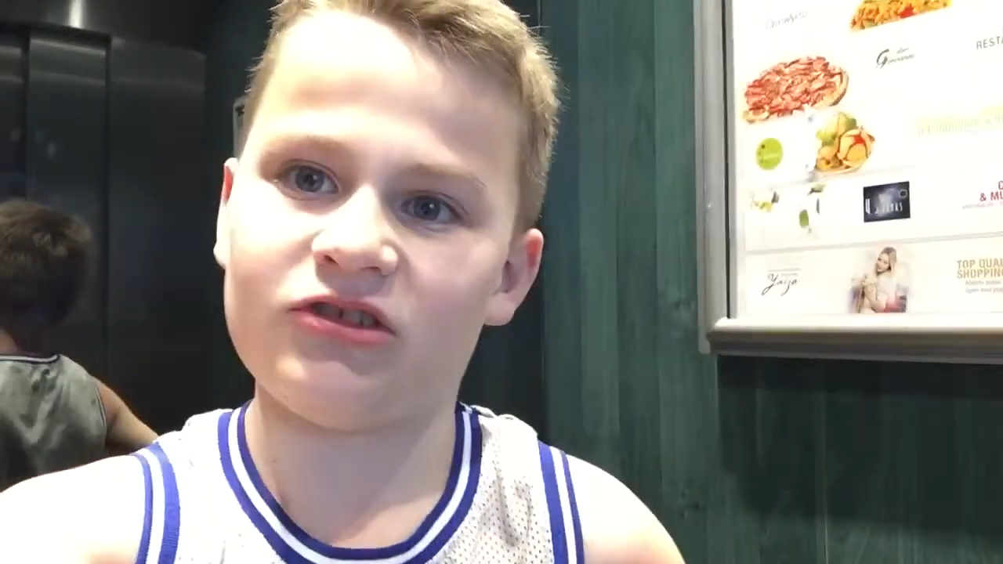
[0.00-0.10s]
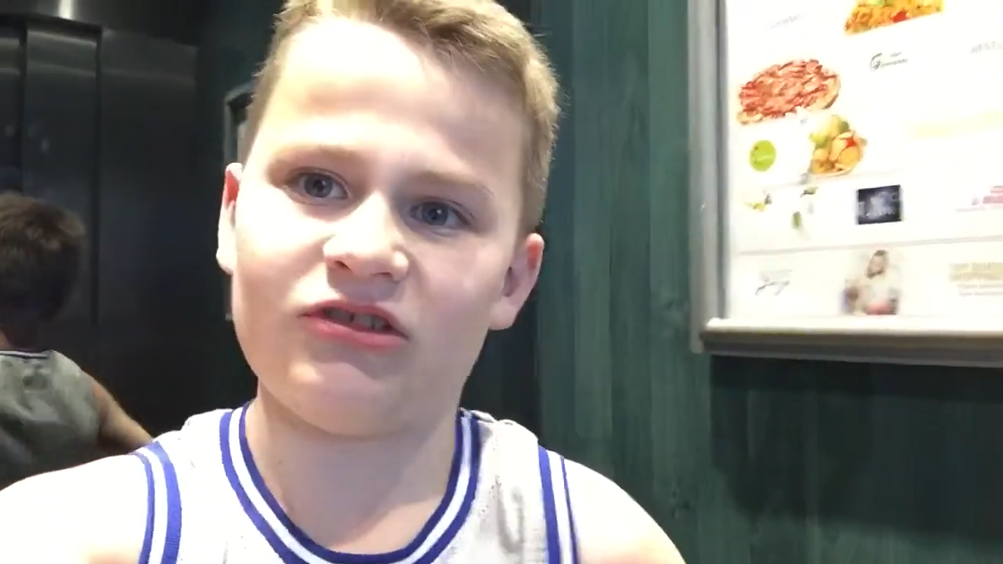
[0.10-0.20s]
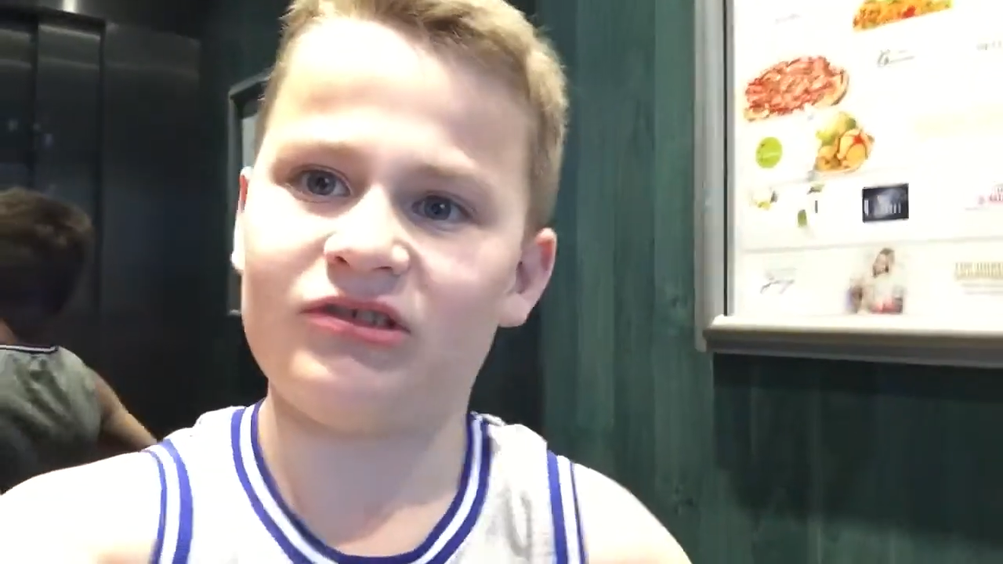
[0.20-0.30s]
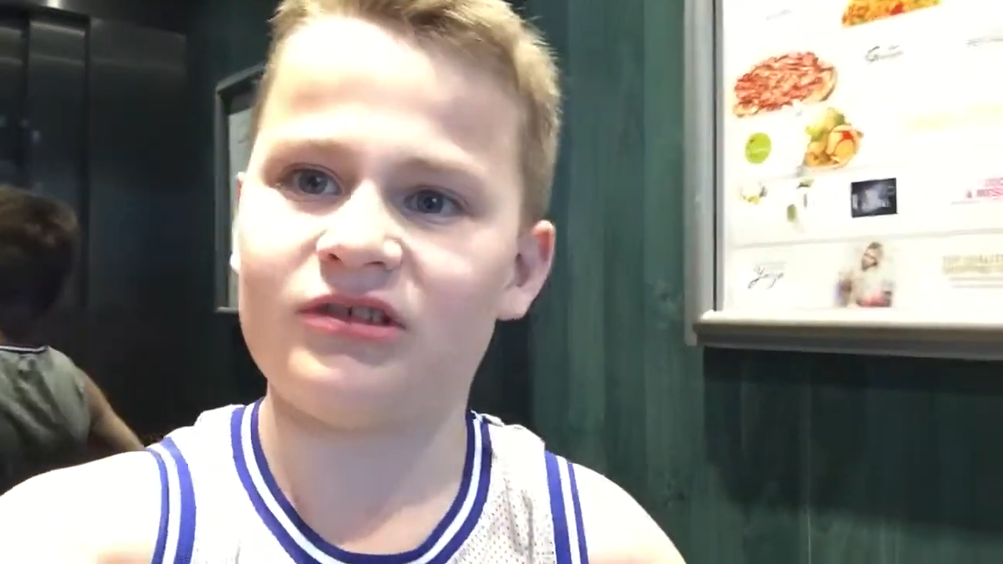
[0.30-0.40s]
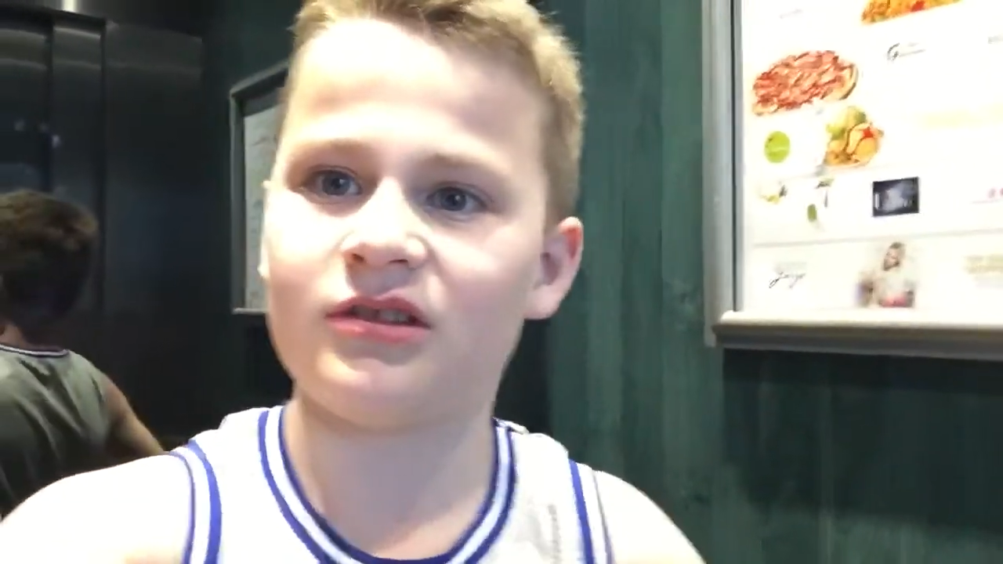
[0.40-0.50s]

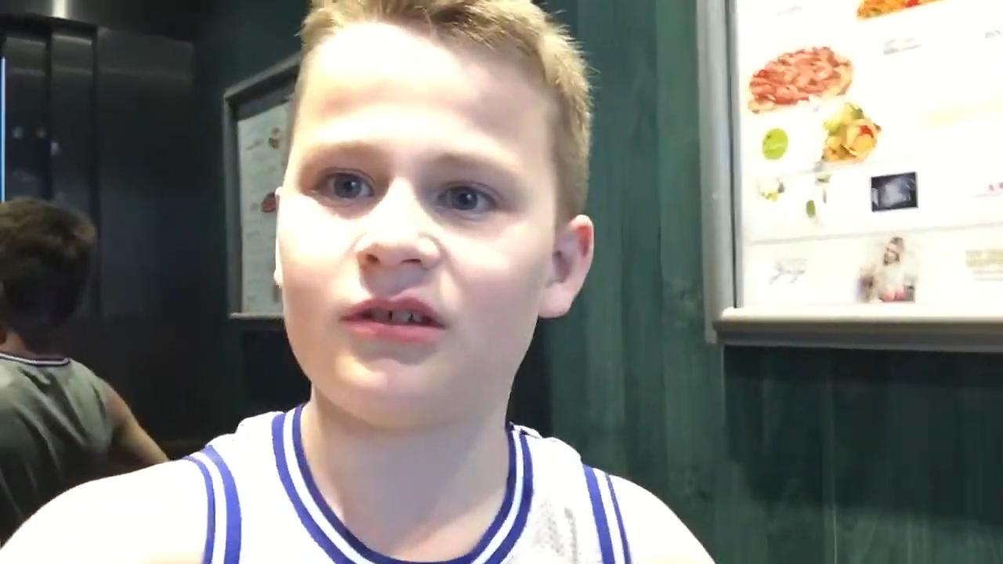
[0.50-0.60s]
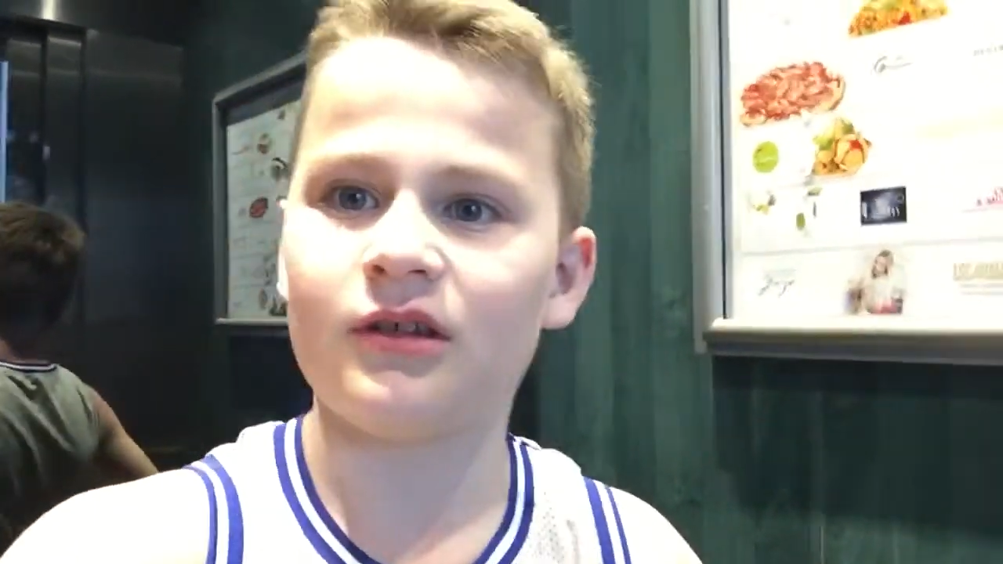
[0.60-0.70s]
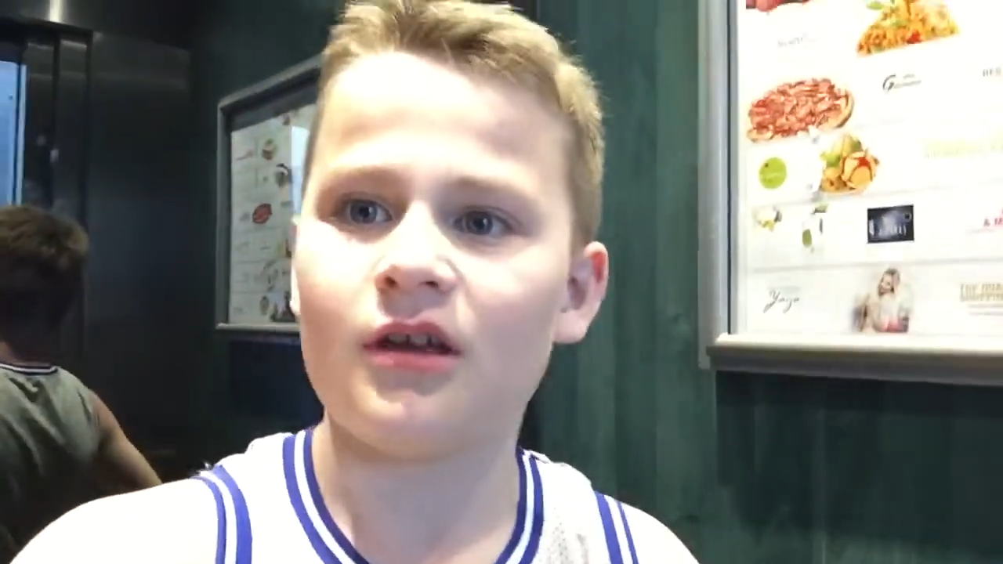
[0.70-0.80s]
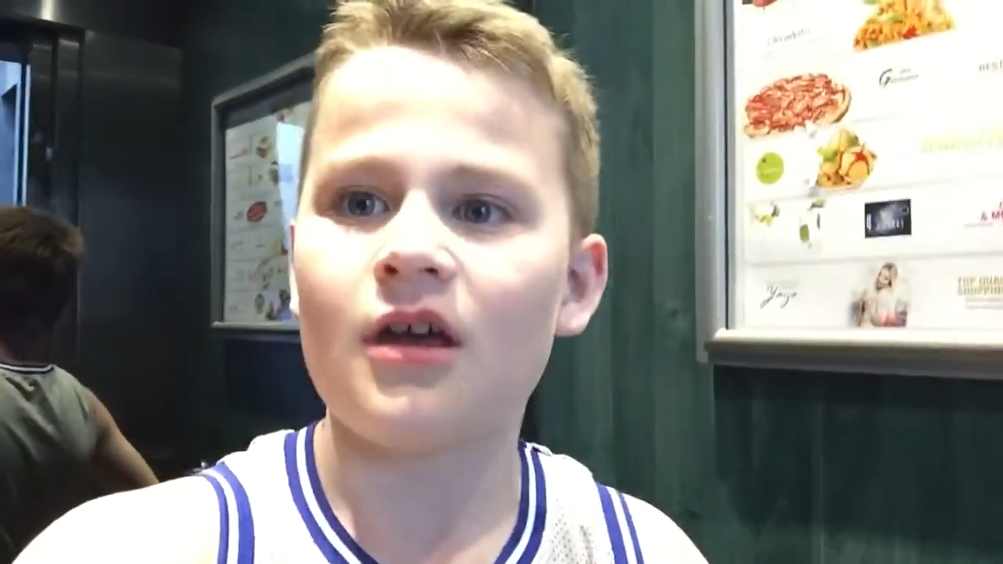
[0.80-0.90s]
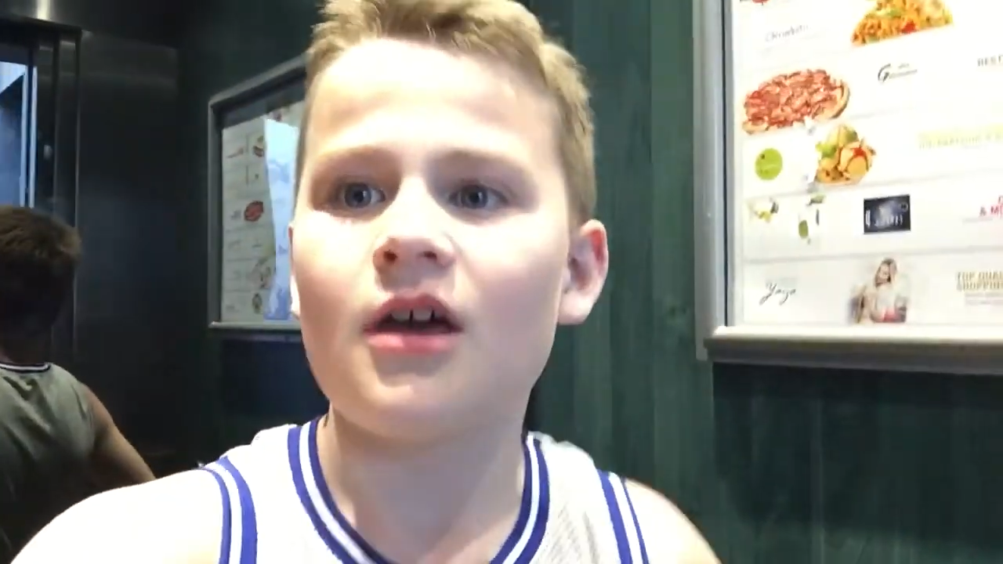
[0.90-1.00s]
just
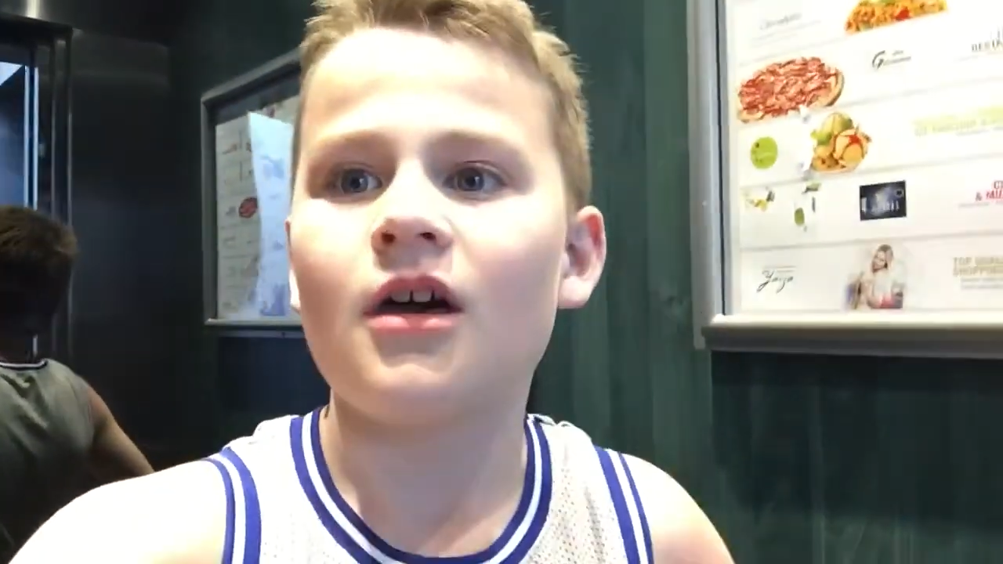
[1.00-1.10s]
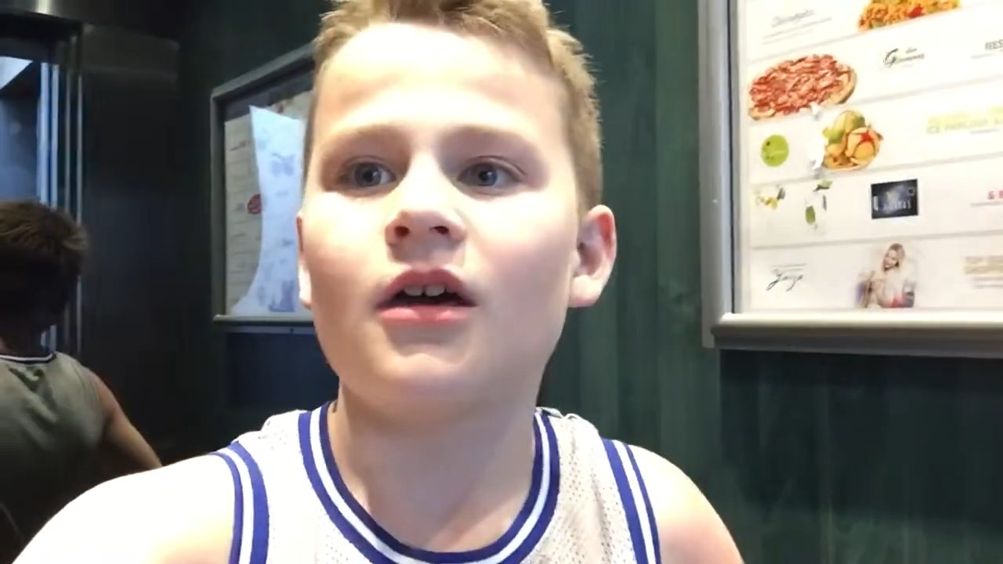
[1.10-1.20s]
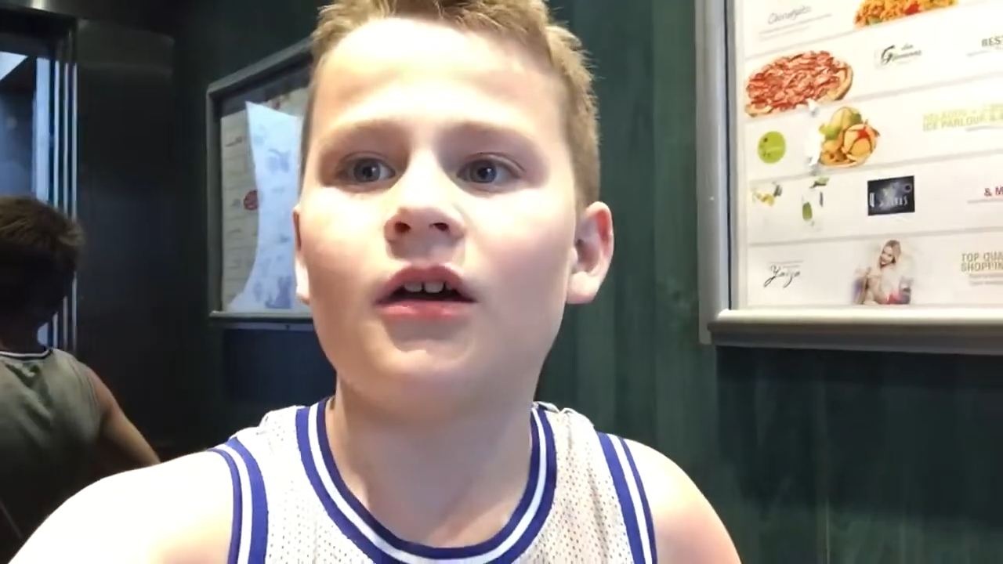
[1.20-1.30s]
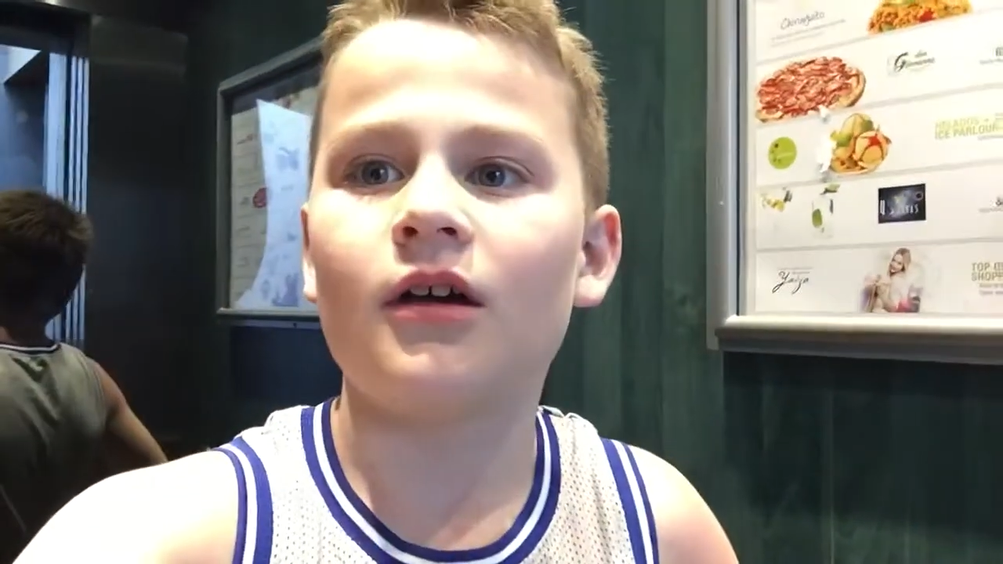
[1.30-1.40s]
go